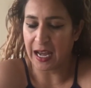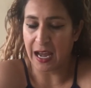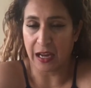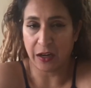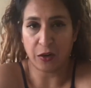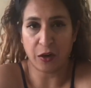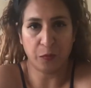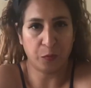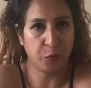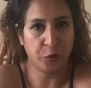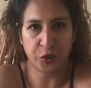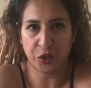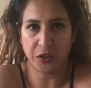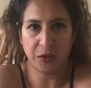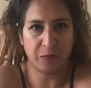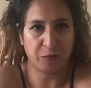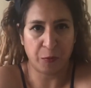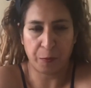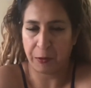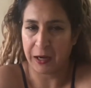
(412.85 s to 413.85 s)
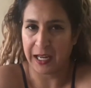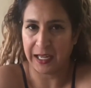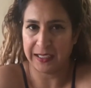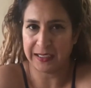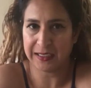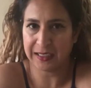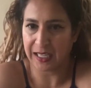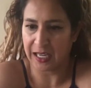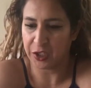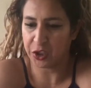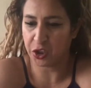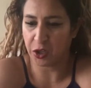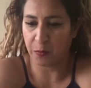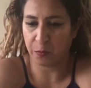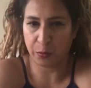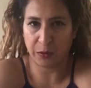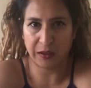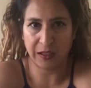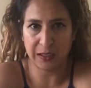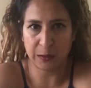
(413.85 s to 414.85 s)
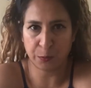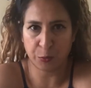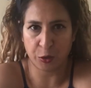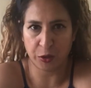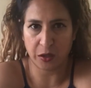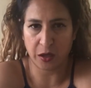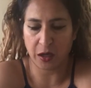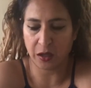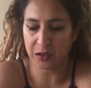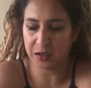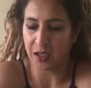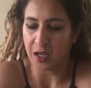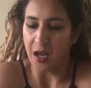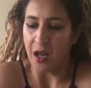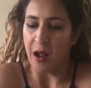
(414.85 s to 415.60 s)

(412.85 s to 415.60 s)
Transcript: and I wouldn't replace ketchup with this product.